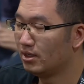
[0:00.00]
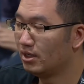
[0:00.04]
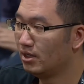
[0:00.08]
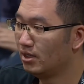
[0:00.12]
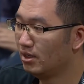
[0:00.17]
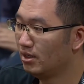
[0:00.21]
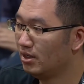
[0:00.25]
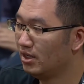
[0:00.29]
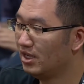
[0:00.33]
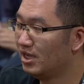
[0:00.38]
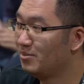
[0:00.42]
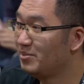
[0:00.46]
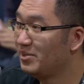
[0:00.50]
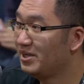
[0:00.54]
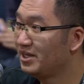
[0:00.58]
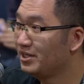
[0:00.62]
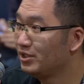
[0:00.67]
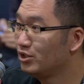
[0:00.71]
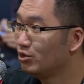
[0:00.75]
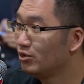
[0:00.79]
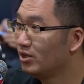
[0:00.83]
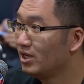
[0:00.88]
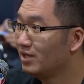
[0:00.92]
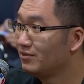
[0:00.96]
I bet
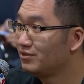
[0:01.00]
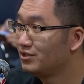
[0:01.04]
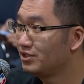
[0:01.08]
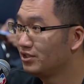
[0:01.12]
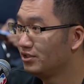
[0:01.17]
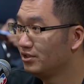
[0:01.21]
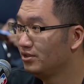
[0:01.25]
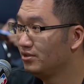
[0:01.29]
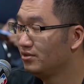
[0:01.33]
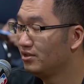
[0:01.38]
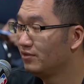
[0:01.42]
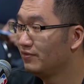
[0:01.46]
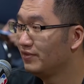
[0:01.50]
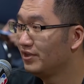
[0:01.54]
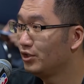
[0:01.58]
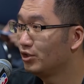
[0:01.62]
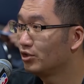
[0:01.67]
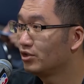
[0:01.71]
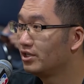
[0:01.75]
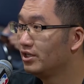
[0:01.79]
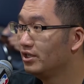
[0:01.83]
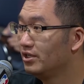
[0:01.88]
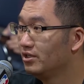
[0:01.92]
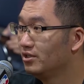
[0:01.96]
you have seen the
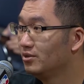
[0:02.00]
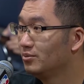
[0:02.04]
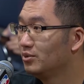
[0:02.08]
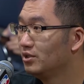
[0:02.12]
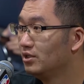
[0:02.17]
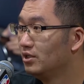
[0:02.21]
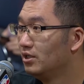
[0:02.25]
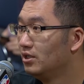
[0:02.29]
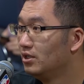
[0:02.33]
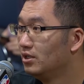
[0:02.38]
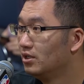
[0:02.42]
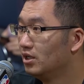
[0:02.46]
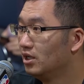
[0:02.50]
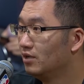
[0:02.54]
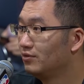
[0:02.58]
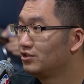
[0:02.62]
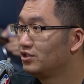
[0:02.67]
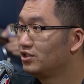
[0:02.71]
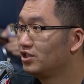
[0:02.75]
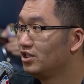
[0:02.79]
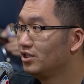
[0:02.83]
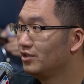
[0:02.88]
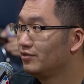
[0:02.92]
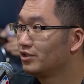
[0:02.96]
video clip of
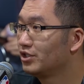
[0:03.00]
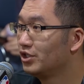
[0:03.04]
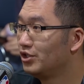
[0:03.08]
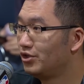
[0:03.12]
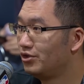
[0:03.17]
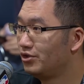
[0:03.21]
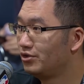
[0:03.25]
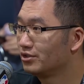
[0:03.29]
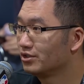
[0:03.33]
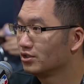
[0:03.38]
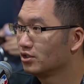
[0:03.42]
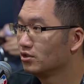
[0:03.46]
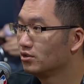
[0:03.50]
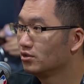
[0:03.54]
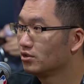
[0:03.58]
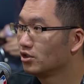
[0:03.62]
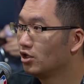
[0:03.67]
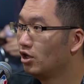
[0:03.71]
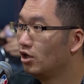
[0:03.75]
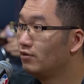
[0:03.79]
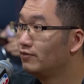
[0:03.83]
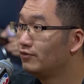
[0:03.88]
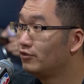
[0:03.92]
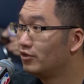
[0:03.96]
Steve Kerr's
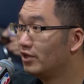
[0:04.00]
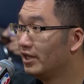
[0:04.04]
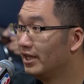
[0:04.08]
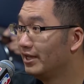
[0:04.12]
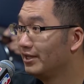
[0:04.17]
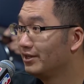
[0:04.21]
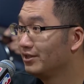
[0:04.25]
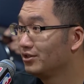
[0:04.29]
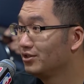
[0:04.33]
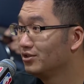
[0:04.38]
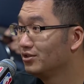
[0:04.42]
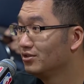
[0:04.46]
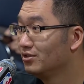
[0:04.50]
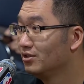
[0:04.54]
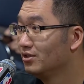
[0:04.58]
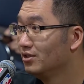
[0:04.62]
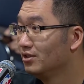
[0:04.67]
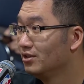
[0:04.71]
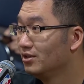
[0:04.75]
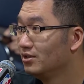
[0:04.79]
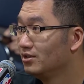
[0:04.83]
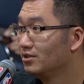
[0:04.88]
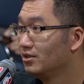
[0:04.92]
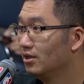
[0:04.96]
Kung Fu like
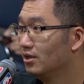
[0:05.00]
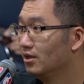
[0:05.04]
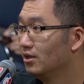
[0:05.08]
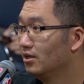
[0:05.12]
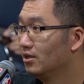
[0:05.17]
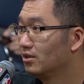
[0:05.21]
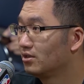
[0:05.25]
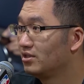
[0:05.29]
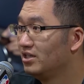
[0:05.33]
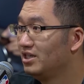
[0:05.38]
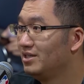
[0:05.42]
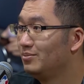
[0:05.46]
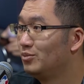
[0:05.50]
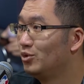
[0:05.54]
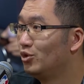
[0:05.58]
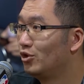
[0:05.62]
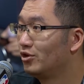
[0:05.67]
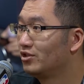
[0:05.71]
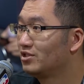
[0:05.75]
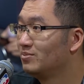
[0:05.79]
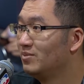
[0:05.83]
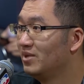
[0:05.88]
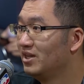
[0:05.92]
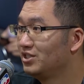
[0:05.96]

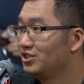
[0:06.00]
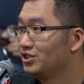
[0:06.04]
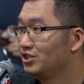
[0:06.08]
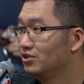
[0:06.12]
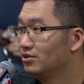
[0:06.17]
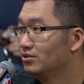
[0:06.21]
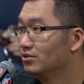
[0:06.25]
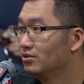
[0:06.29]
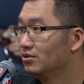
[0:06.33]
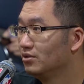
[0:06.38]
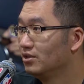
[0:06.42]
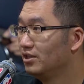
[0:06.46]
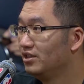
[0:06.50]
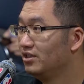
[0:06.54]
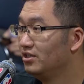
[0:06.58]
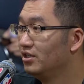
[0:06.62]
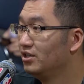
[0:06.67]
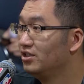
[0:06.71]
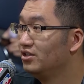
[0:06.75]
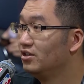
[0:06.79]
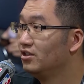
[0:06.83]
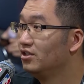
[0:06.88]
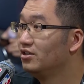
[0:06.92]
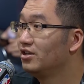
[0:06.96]
clipboard smashing
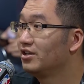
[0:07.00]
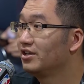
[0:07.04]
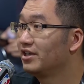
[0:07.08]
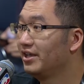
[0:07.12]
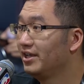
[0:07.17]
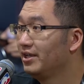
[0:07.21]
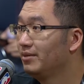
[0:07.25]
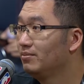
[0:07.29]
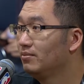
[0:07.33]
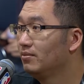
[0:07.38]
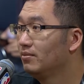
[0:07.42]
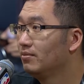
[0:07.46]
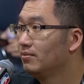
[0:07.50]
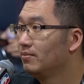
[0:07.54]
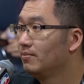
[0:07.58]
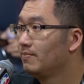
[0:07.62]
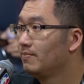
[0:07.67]
in the game.